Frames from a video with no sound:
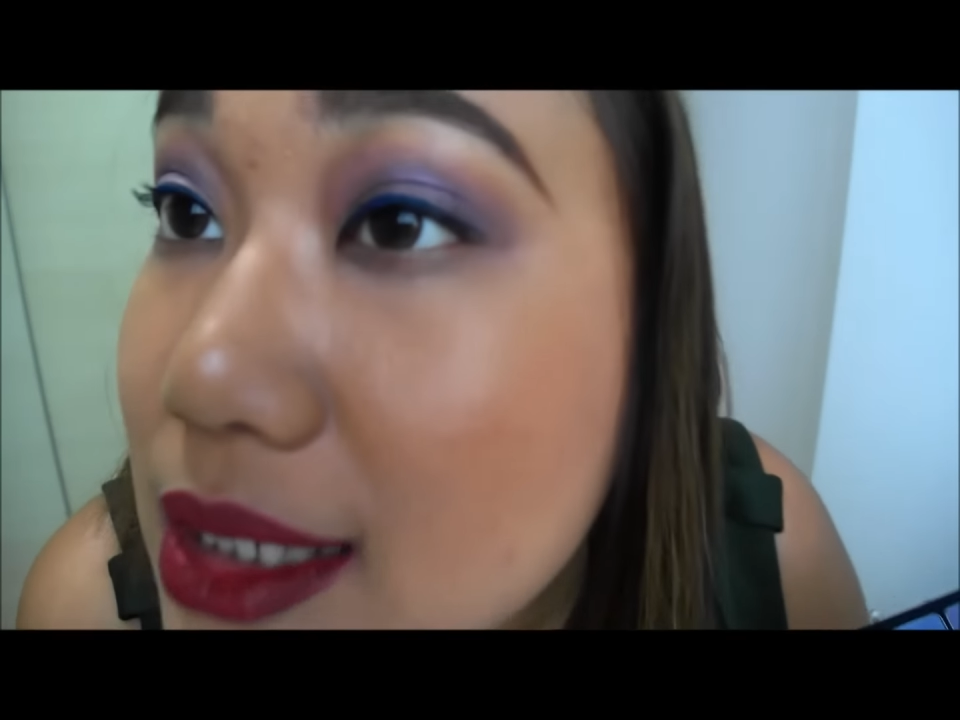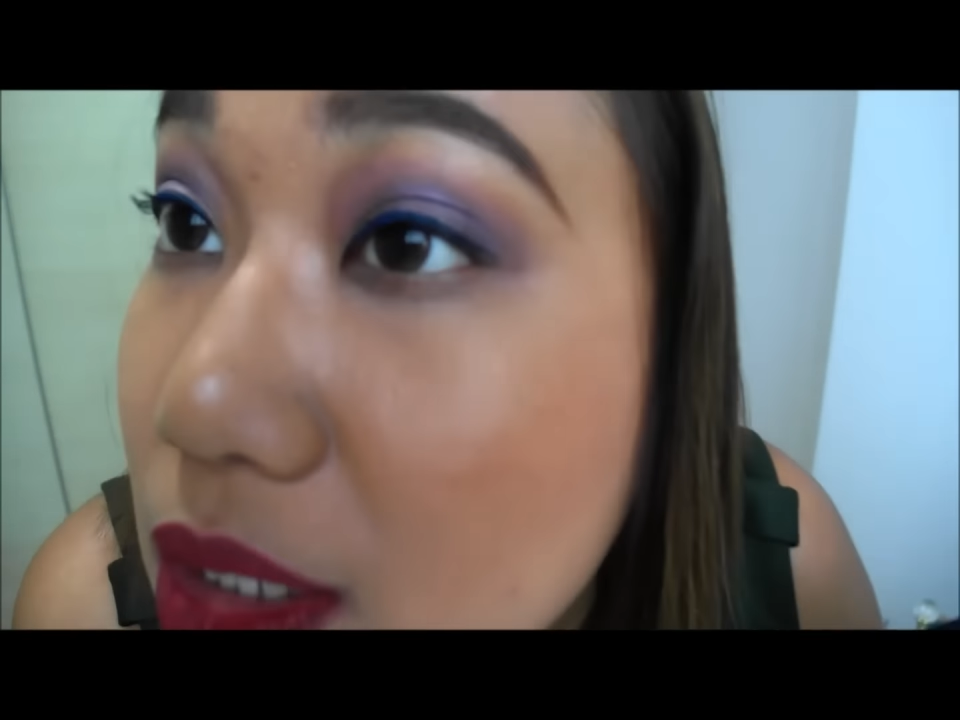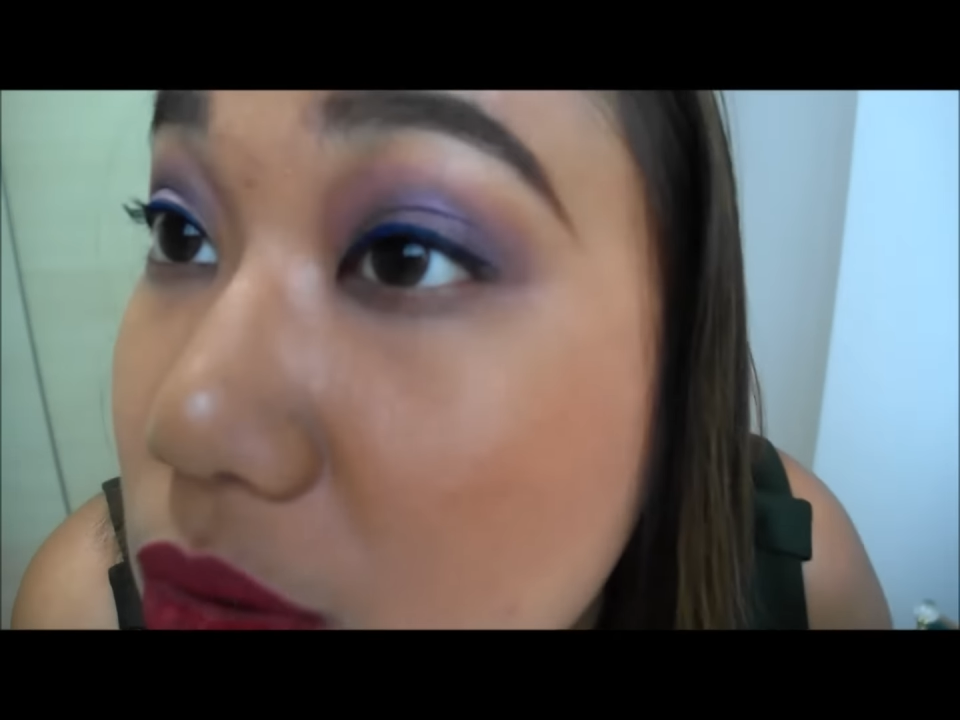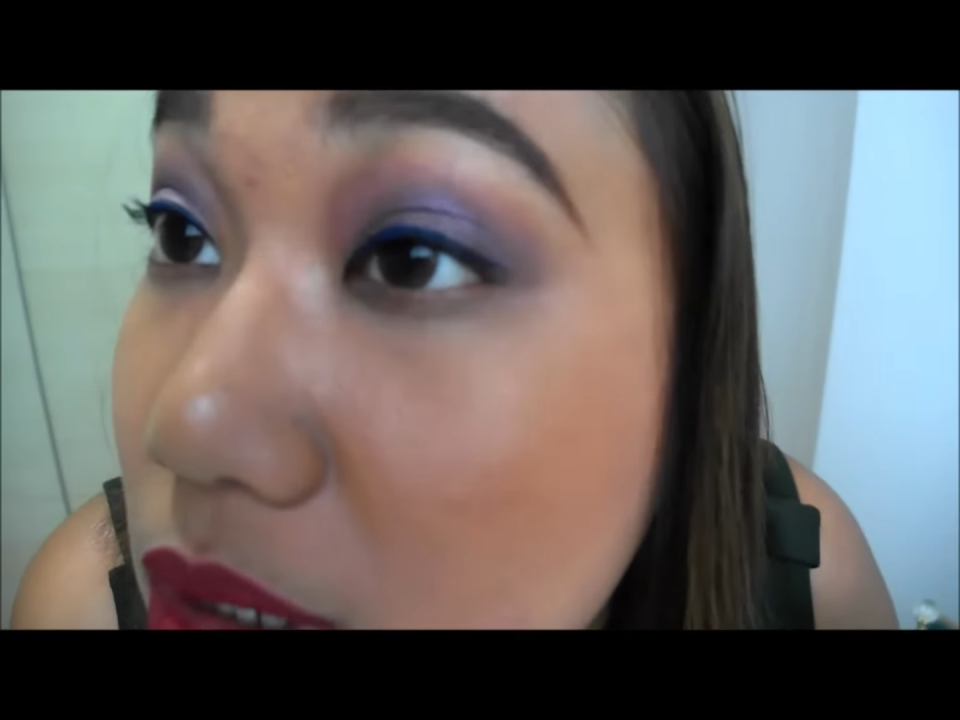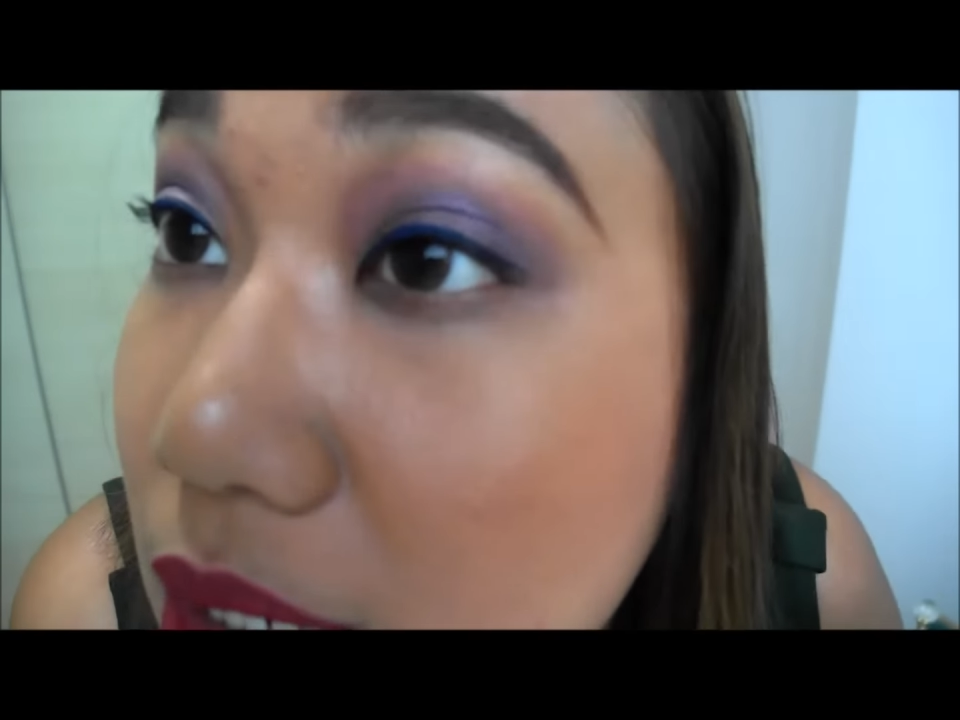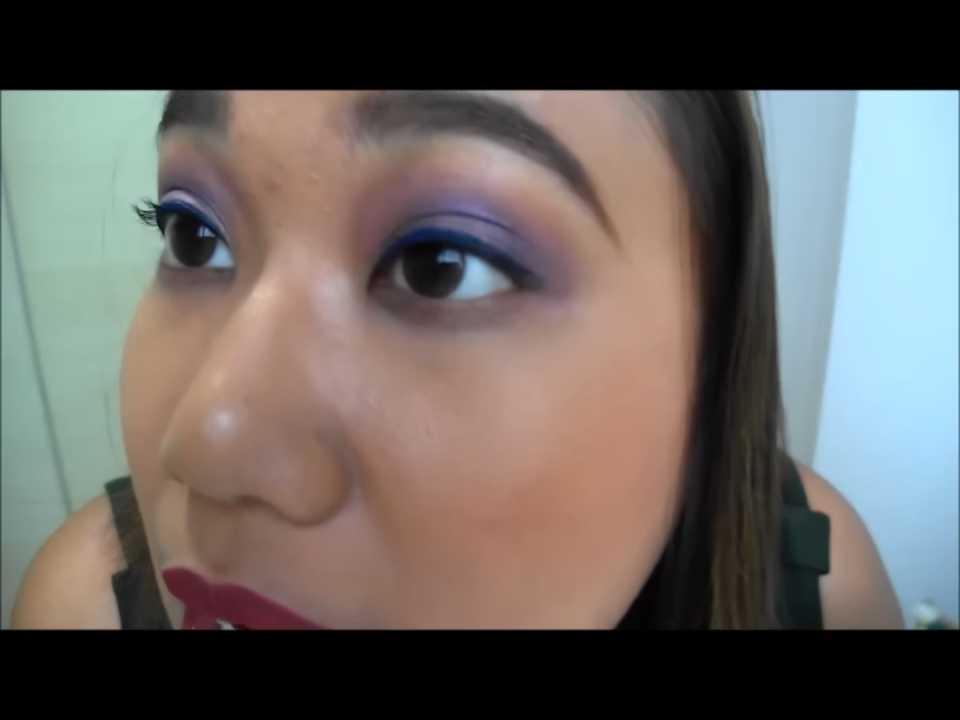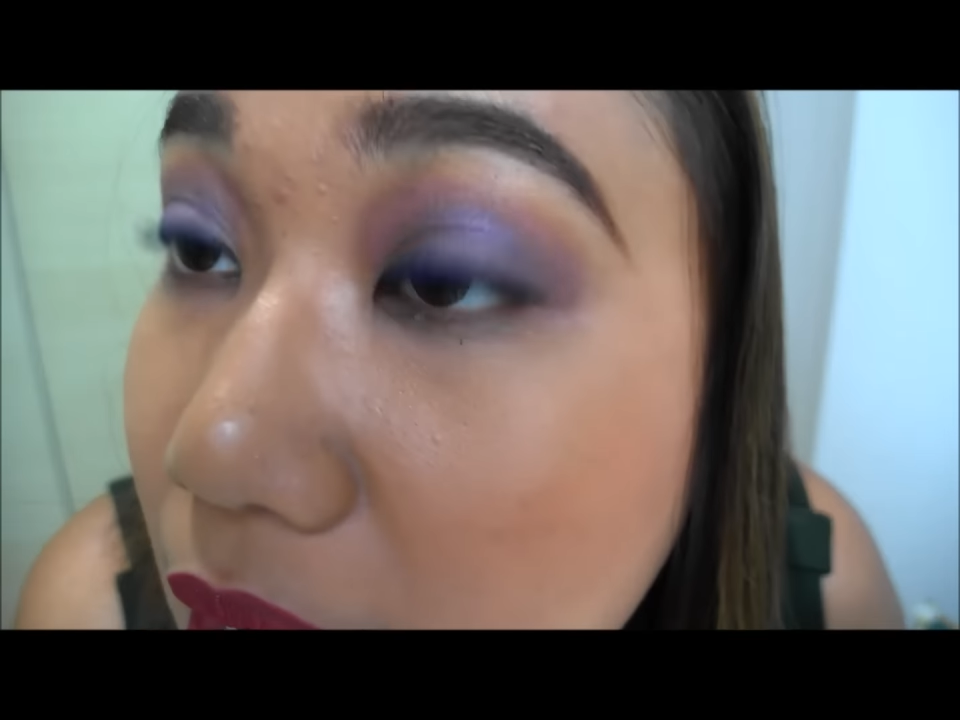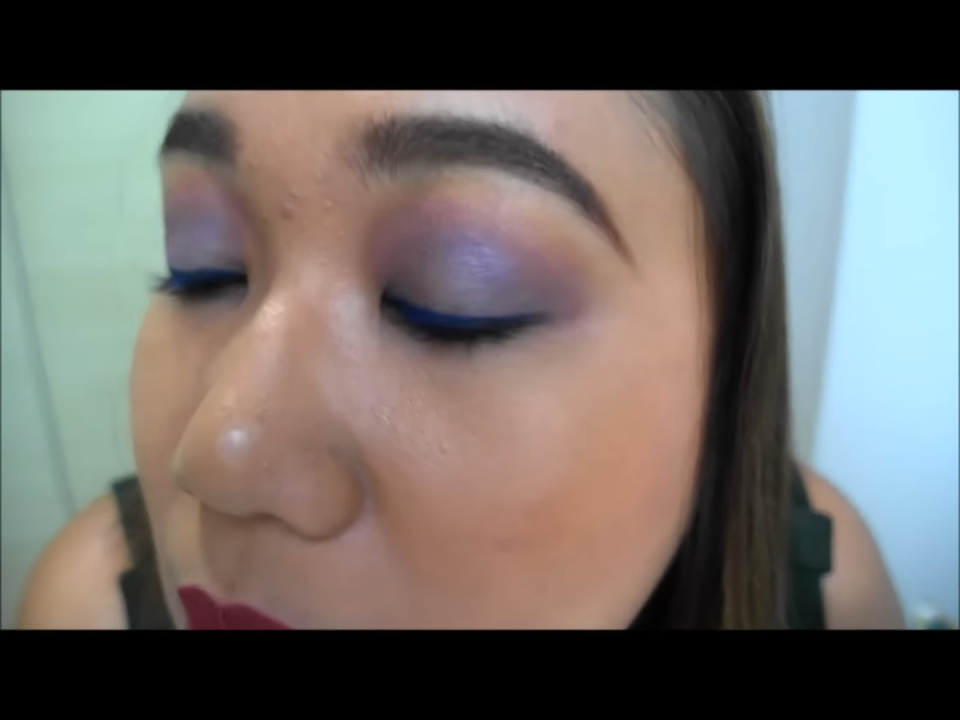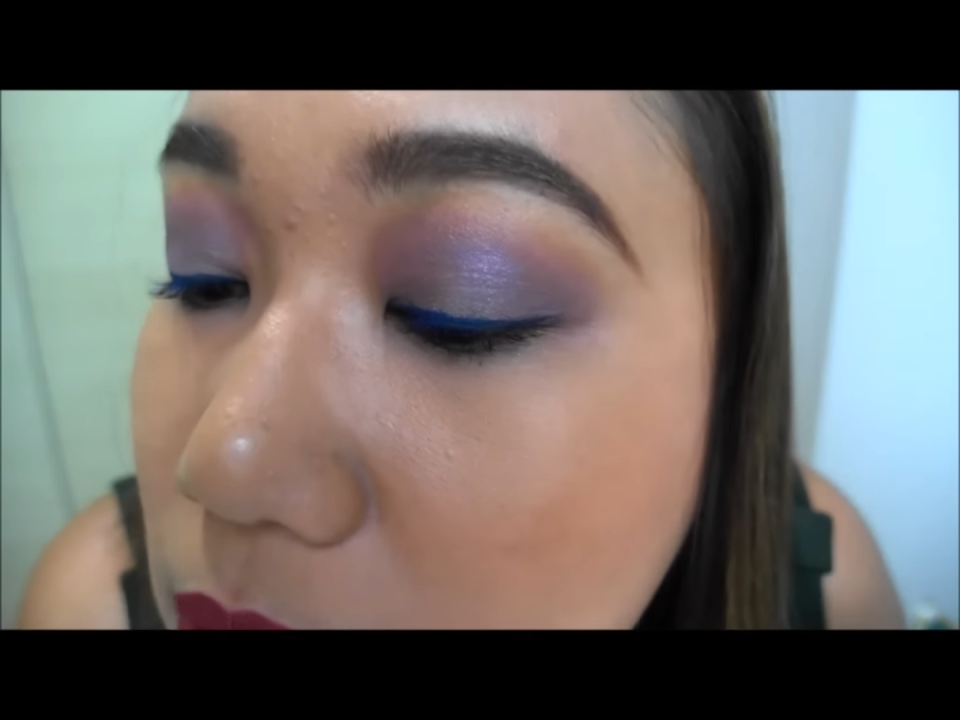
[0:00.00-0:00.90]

the look that I